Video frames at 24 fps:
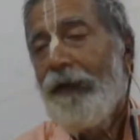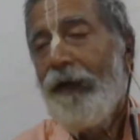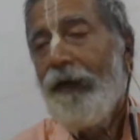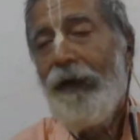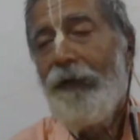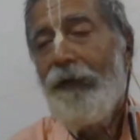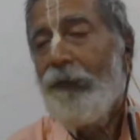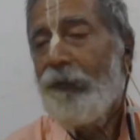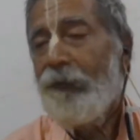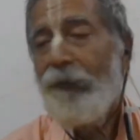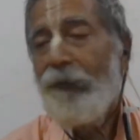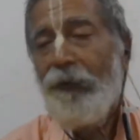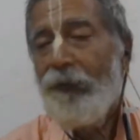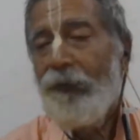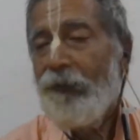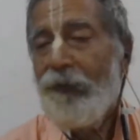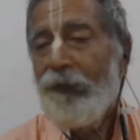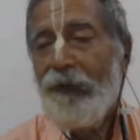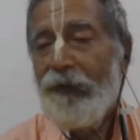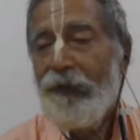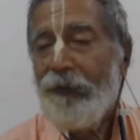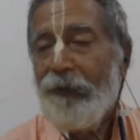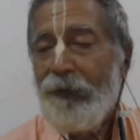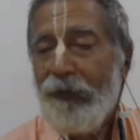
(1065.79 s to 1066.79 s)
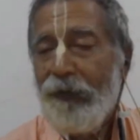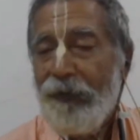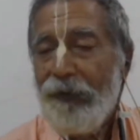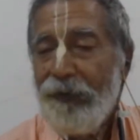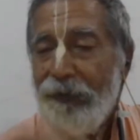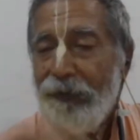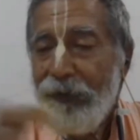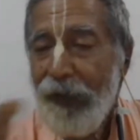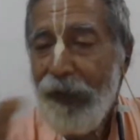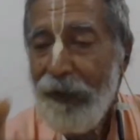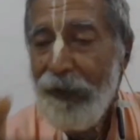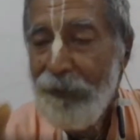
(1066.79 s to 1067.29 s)
I will fulfill your
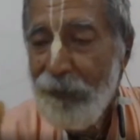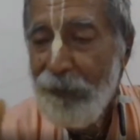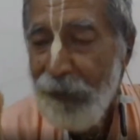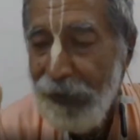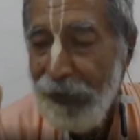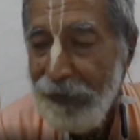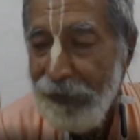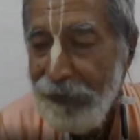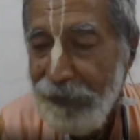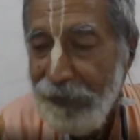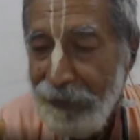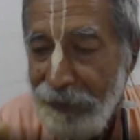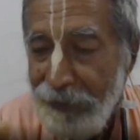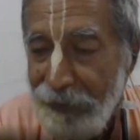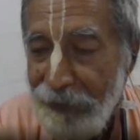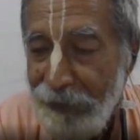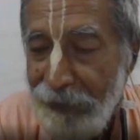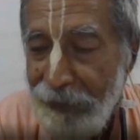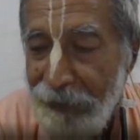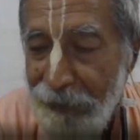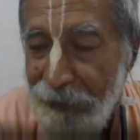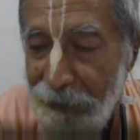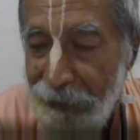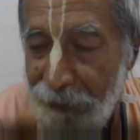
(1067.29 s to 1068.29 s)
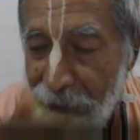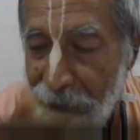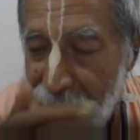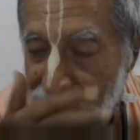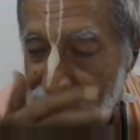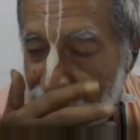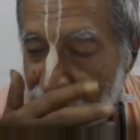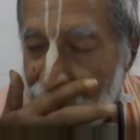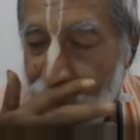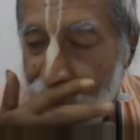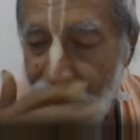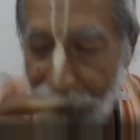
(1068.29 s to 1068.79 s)
desire, but
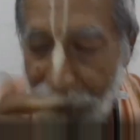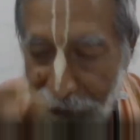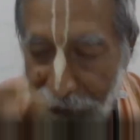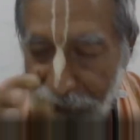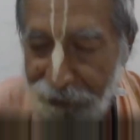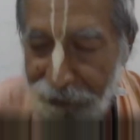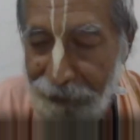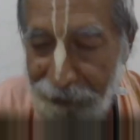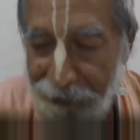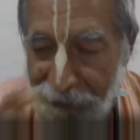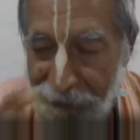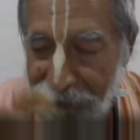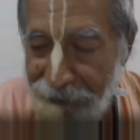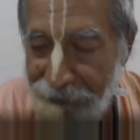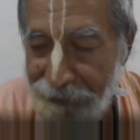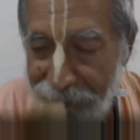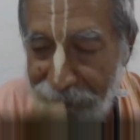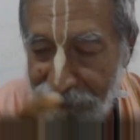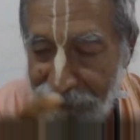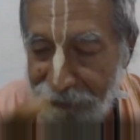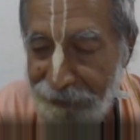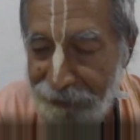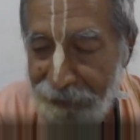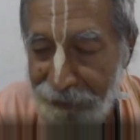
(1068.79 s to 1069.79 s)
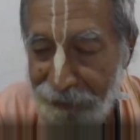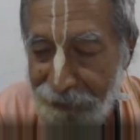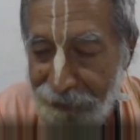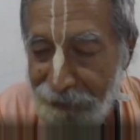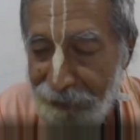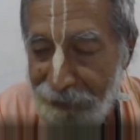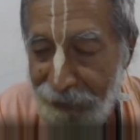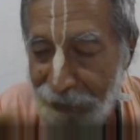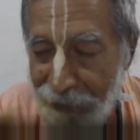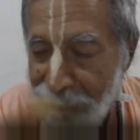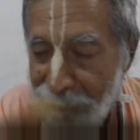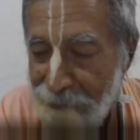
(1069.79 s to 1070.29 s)
you wait.
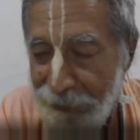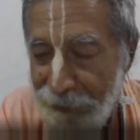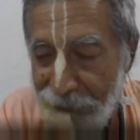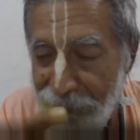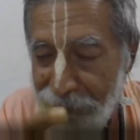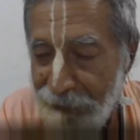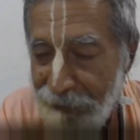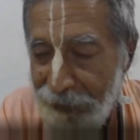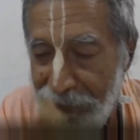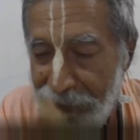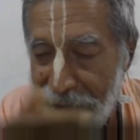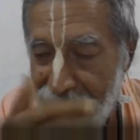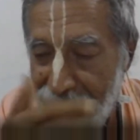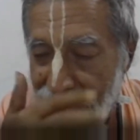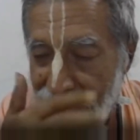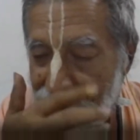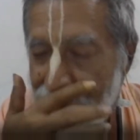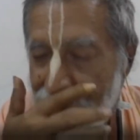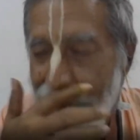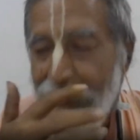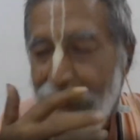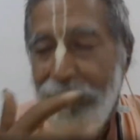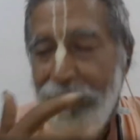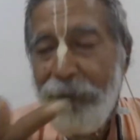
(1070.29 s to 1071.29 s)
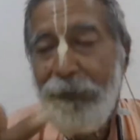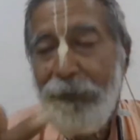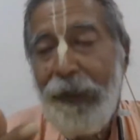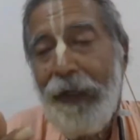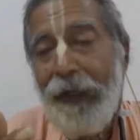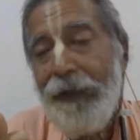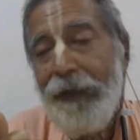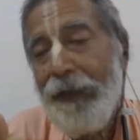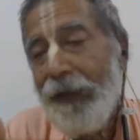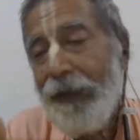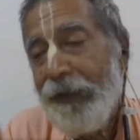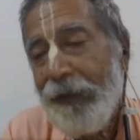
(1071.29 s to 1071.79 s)
Let me finish. Maybe
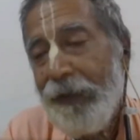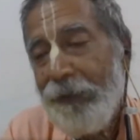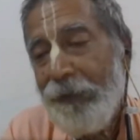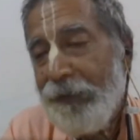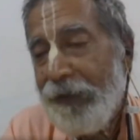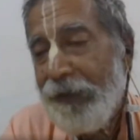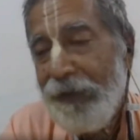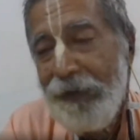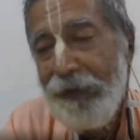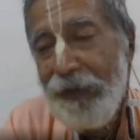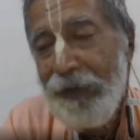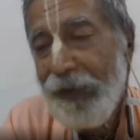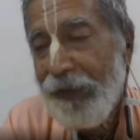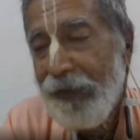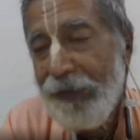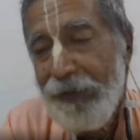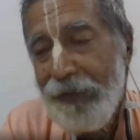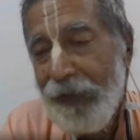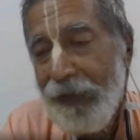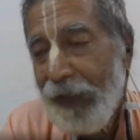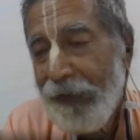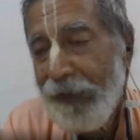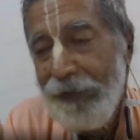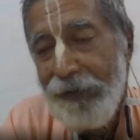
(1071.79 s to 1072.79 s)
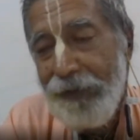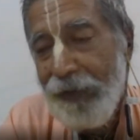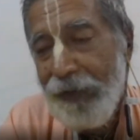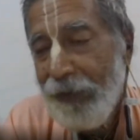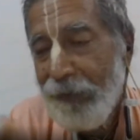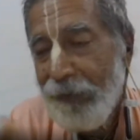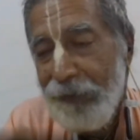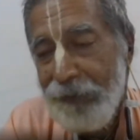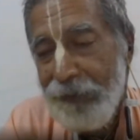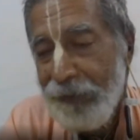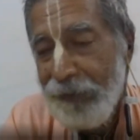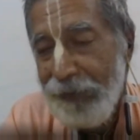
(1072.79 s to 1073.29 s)
by end of the day, night, I
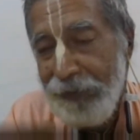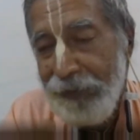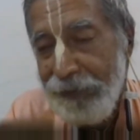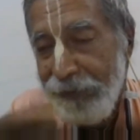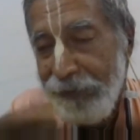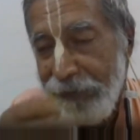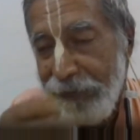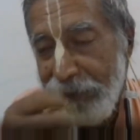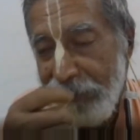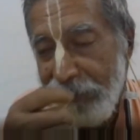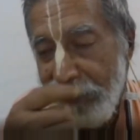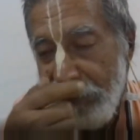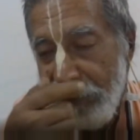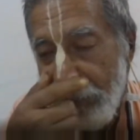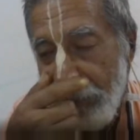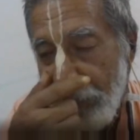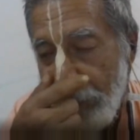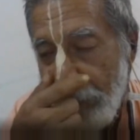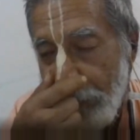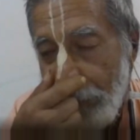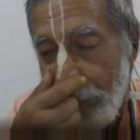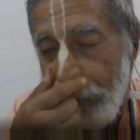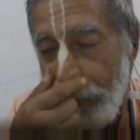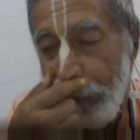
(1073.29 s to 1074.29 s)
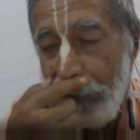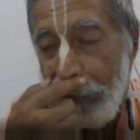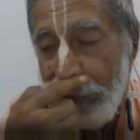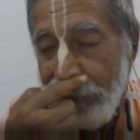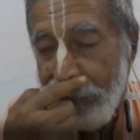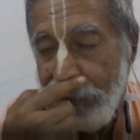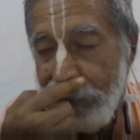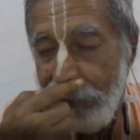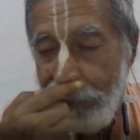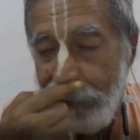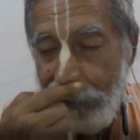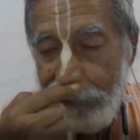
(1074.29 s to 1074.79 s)
will finish.
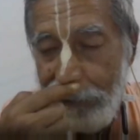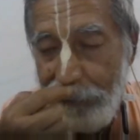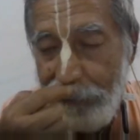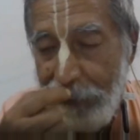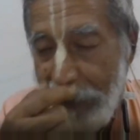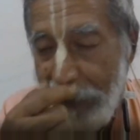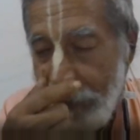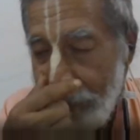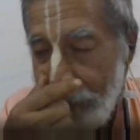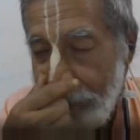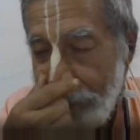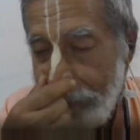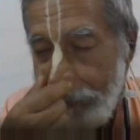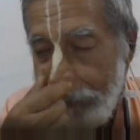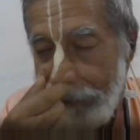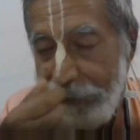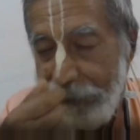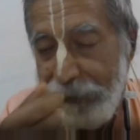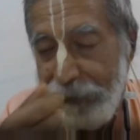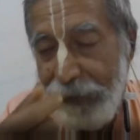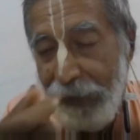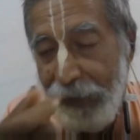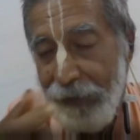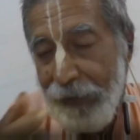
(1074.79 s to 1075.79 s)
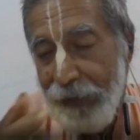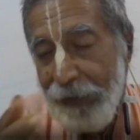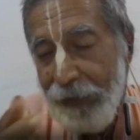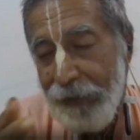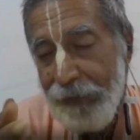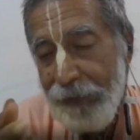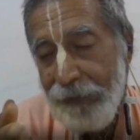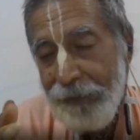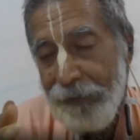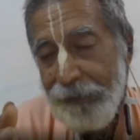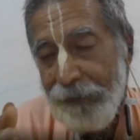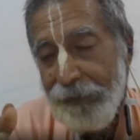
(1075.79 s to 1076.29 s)
So that means he's
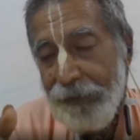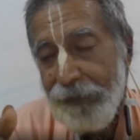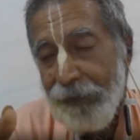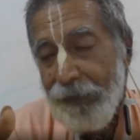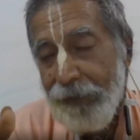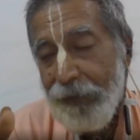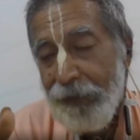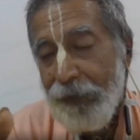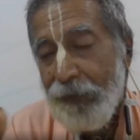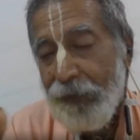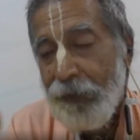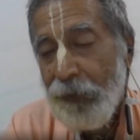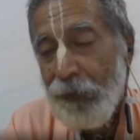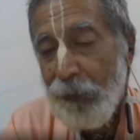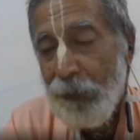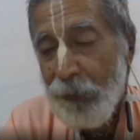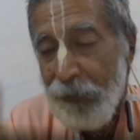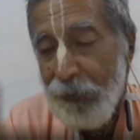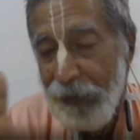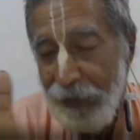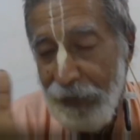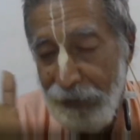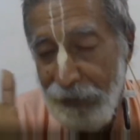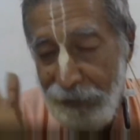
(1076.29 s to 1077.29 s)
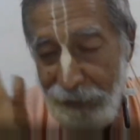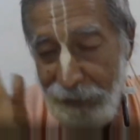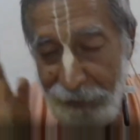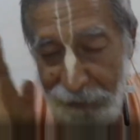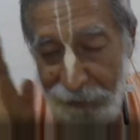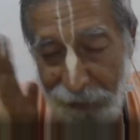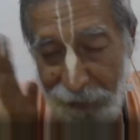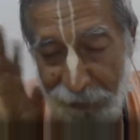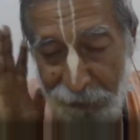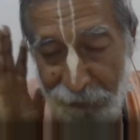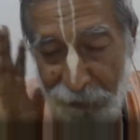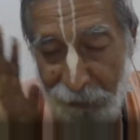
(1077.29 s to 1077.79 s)
telling you, please
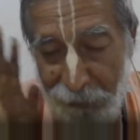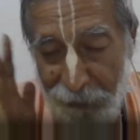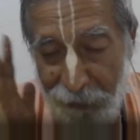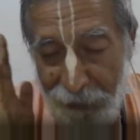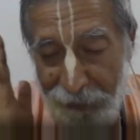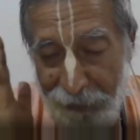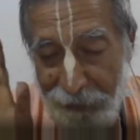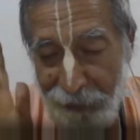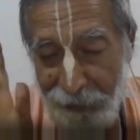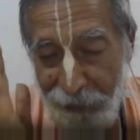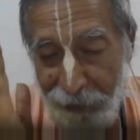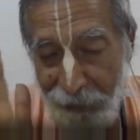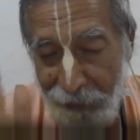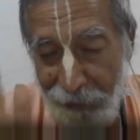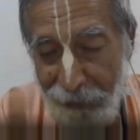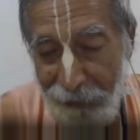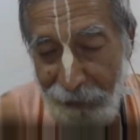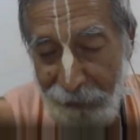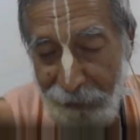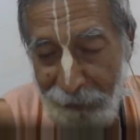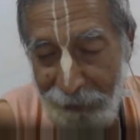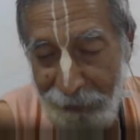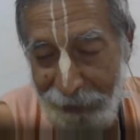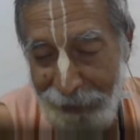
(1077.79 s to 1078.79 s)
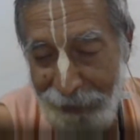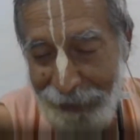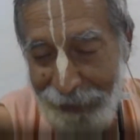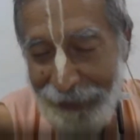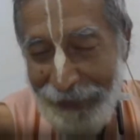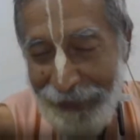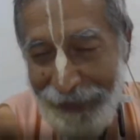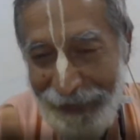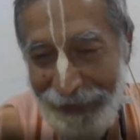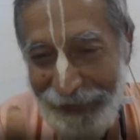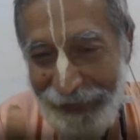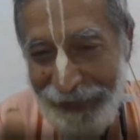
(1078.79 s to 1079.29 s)
listen to Harinam.
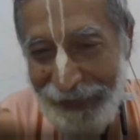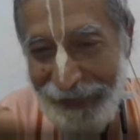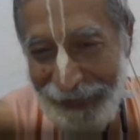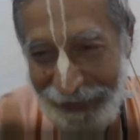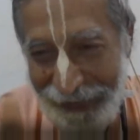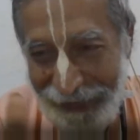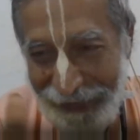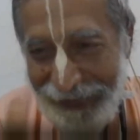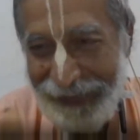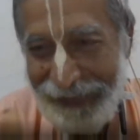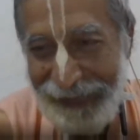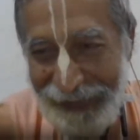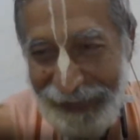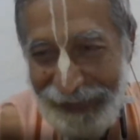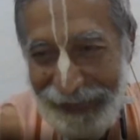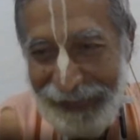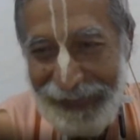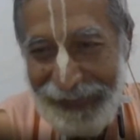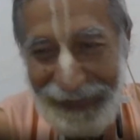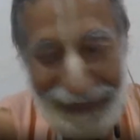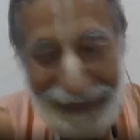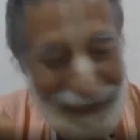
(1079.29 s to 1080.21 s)
Okay.